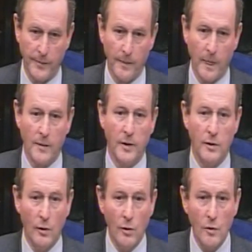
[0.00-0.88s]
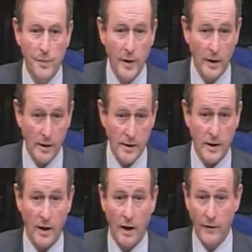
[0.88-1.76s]
There will be no
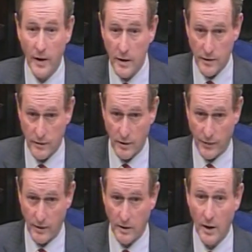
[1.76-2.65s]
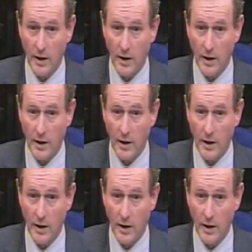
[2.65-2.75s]
bills of any description